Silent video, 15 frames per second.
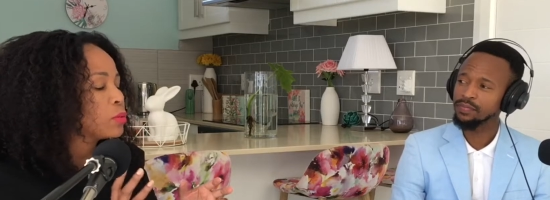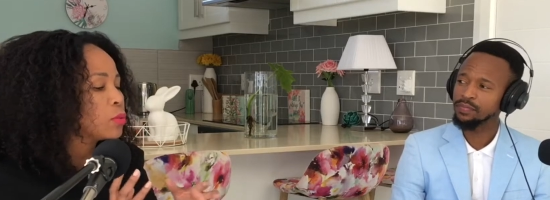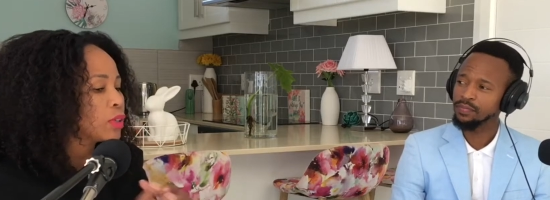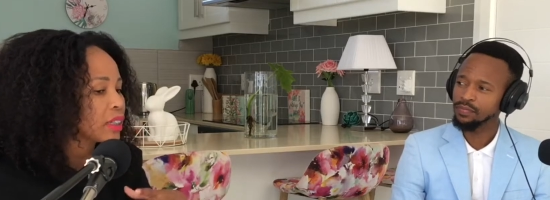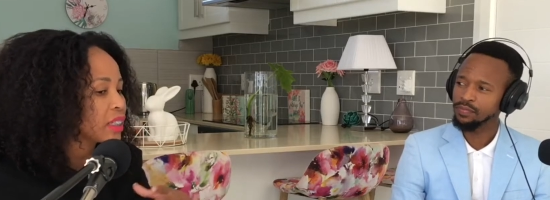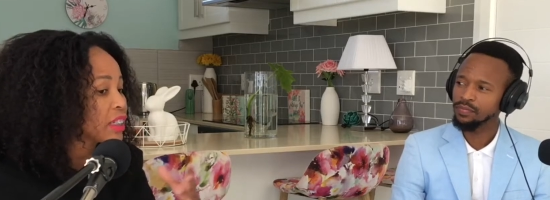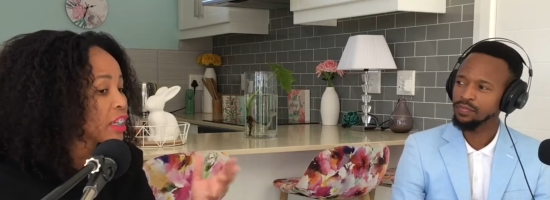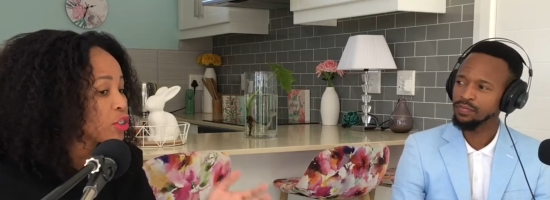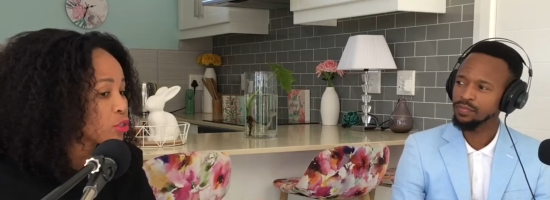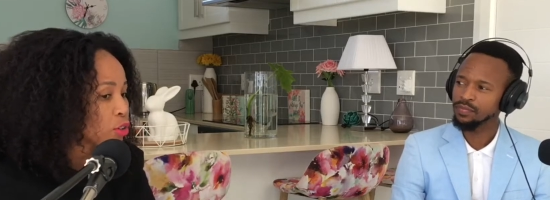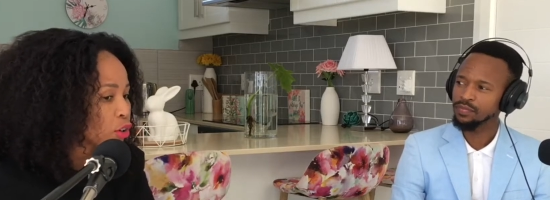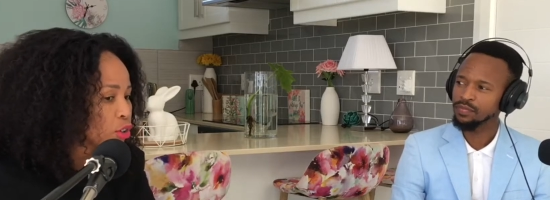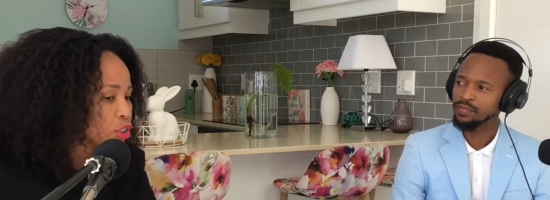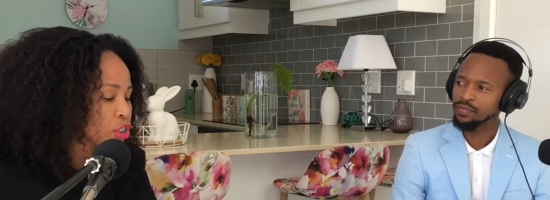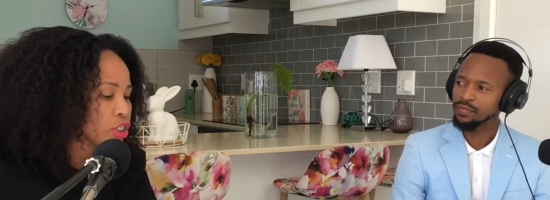Speaker 1: worked in a
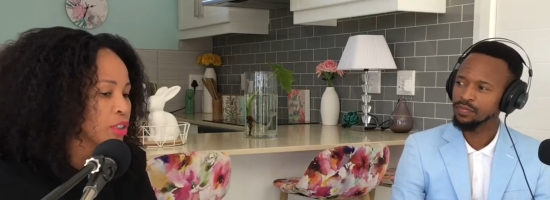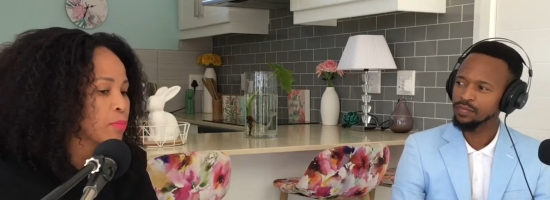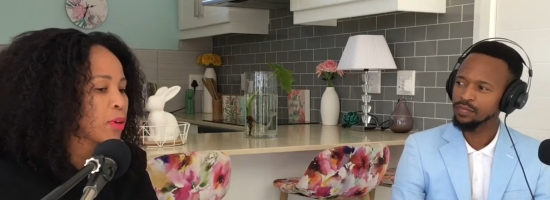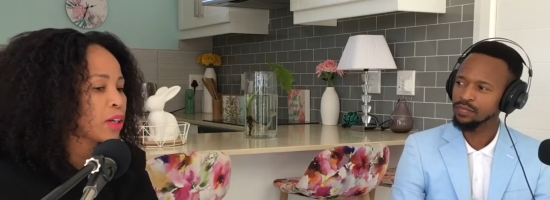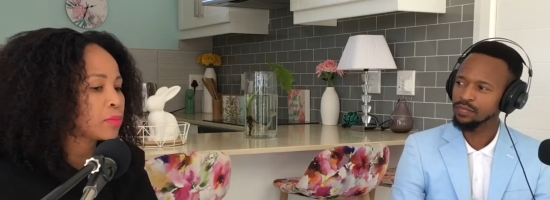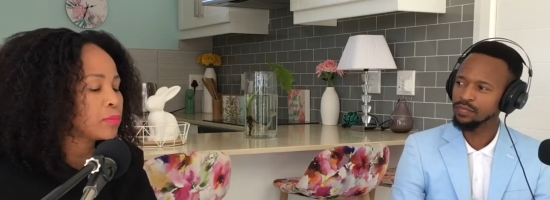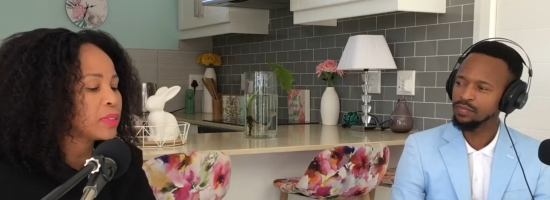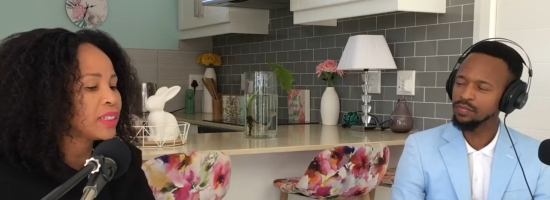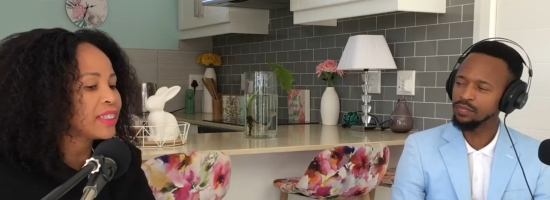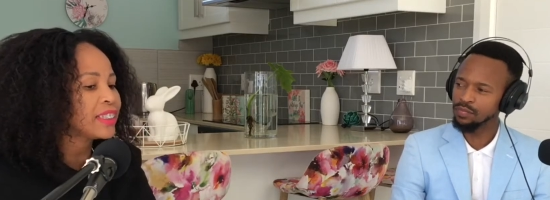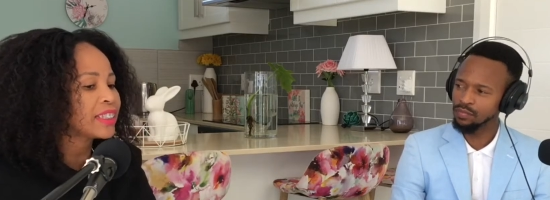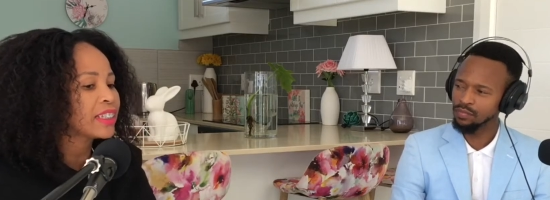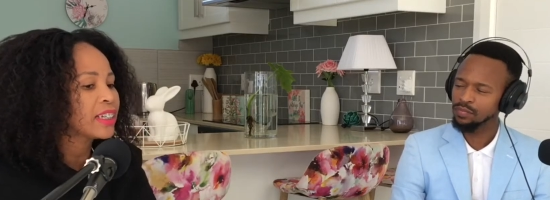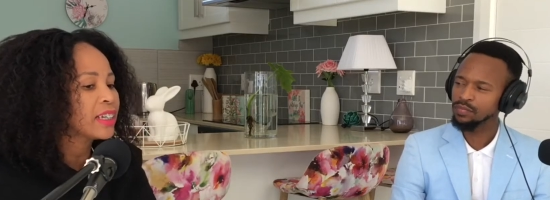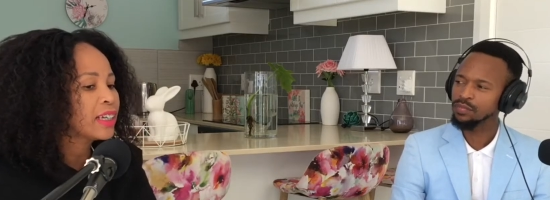urology department.
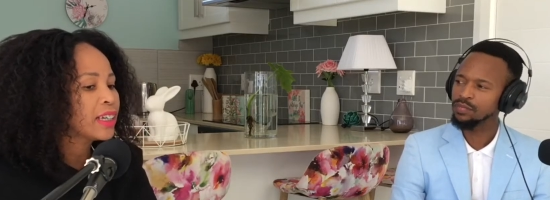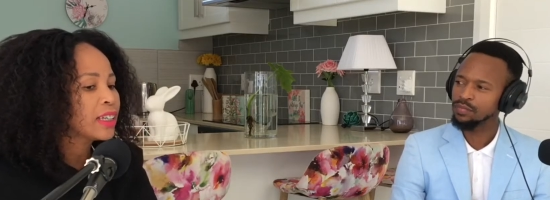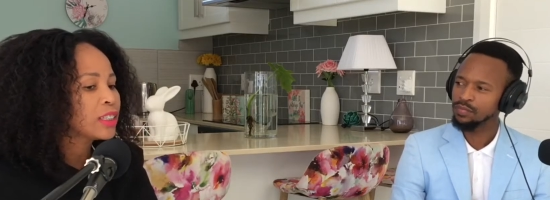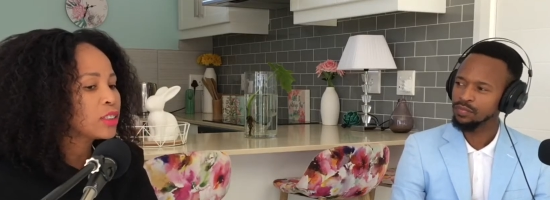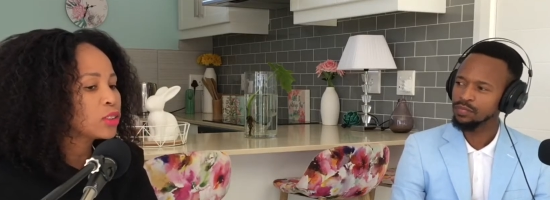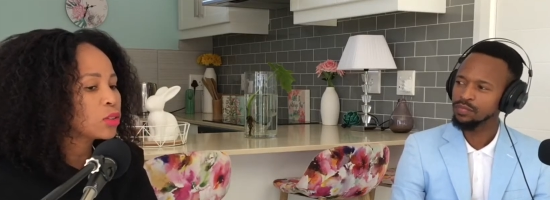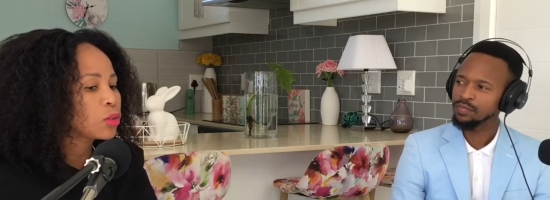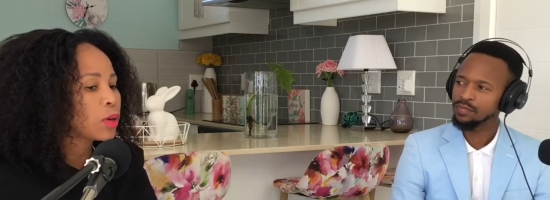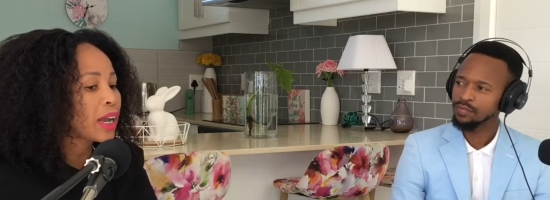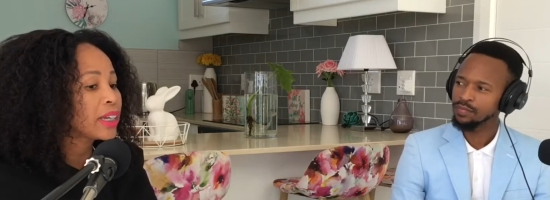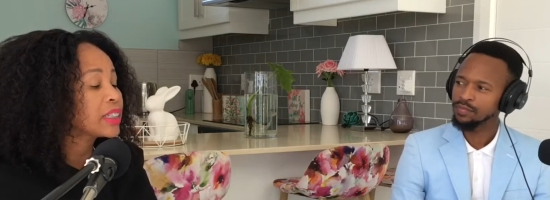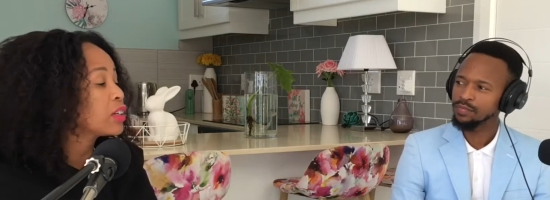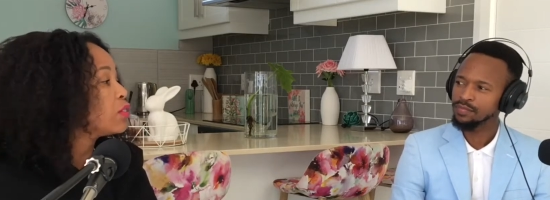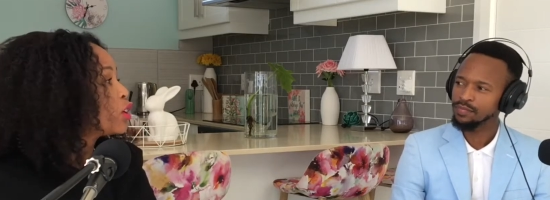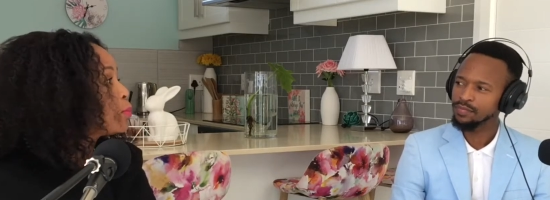Mm -hmm. So I
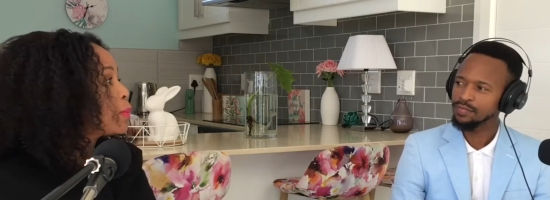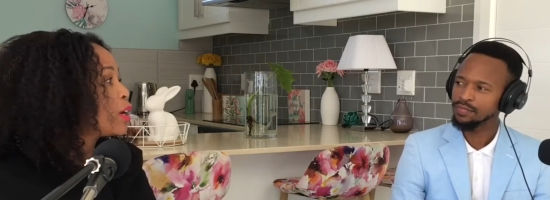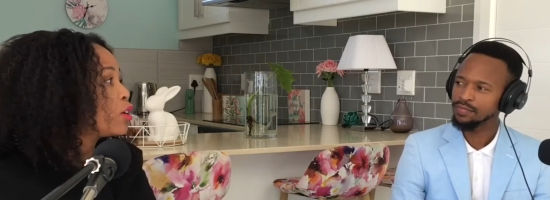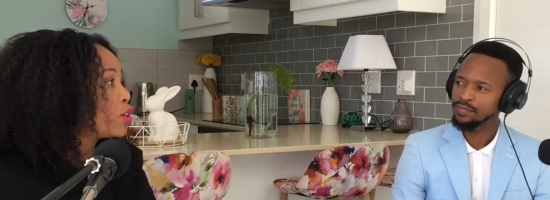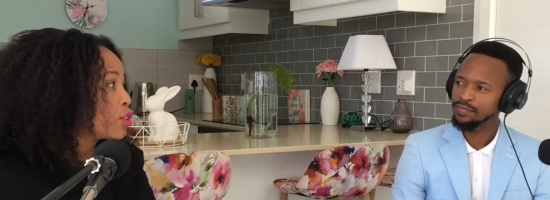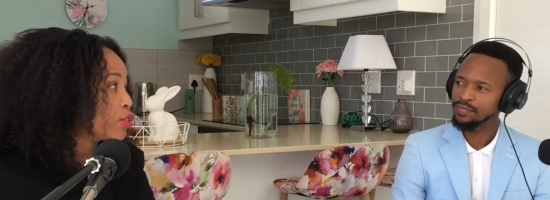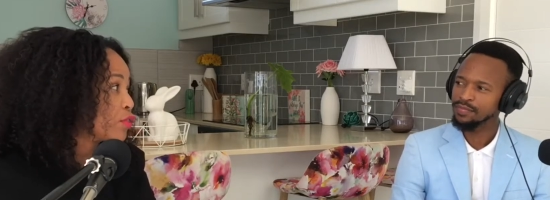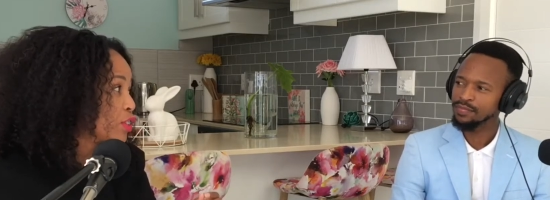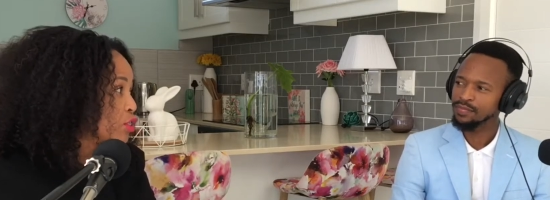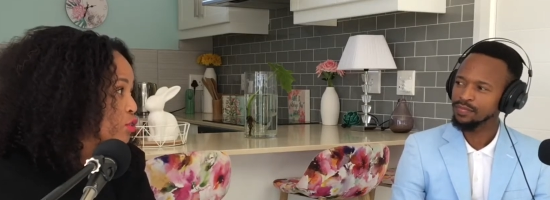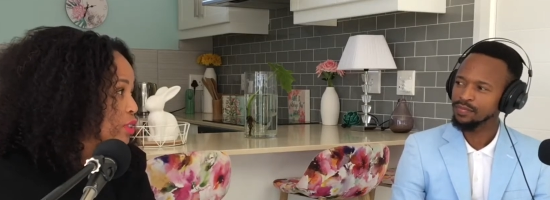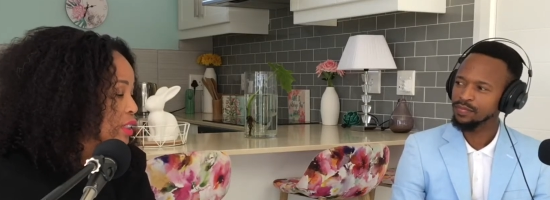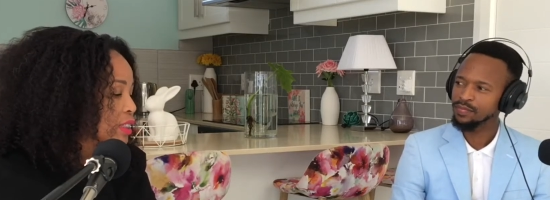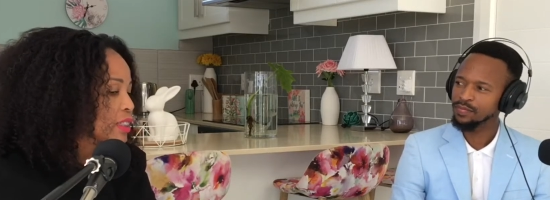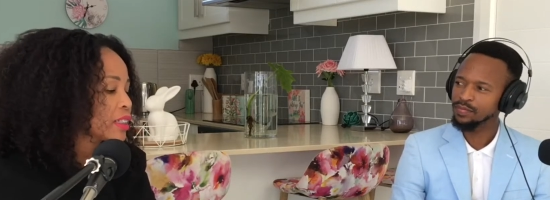developed a lot of
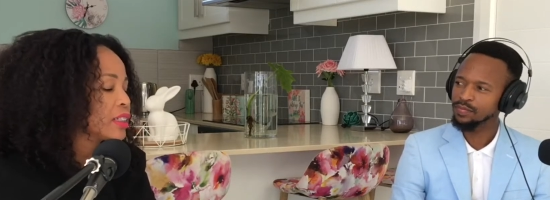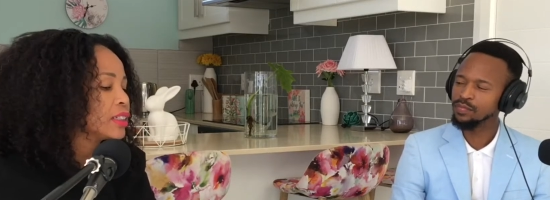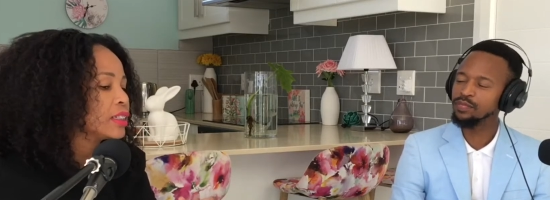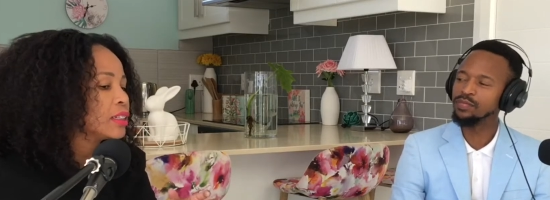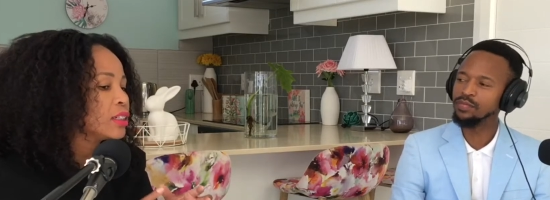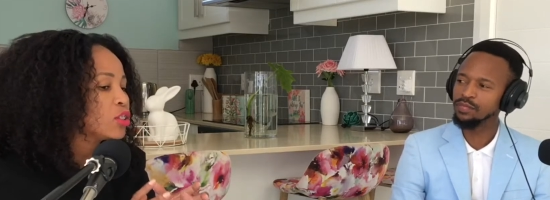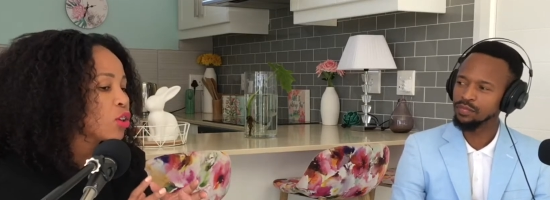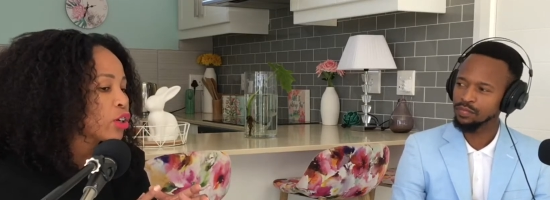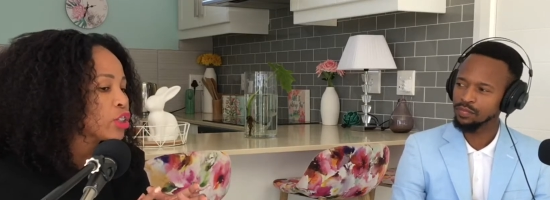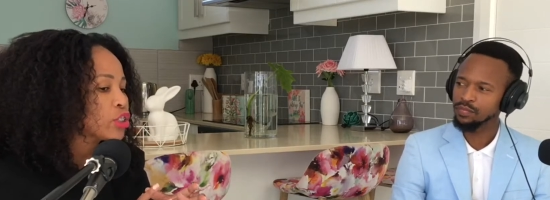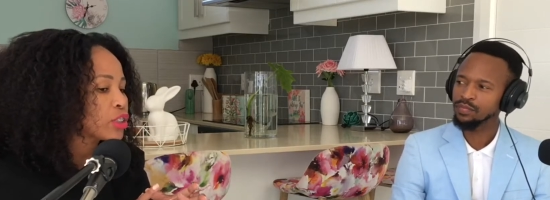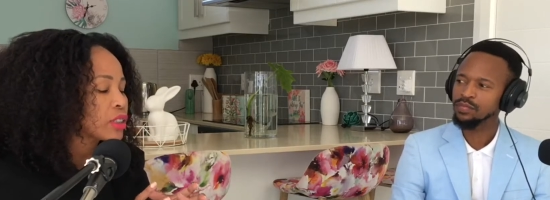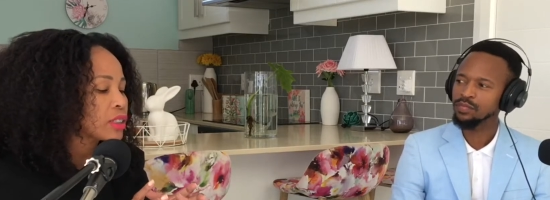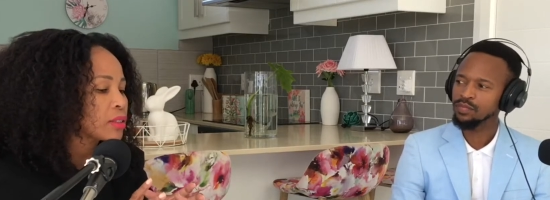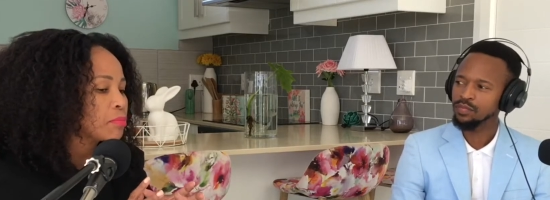interest in mm. not
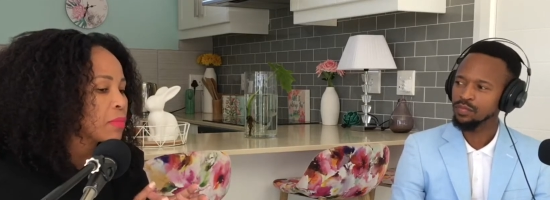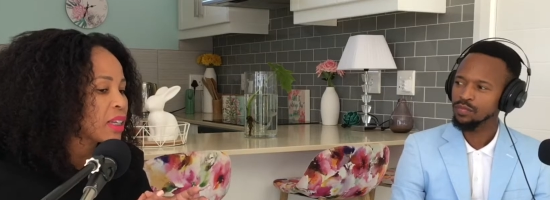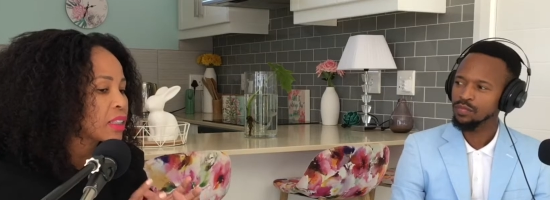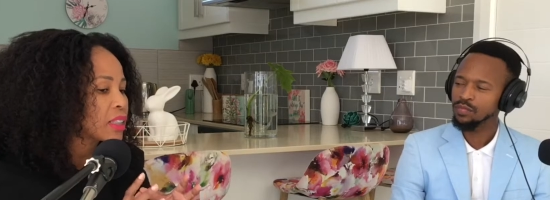just male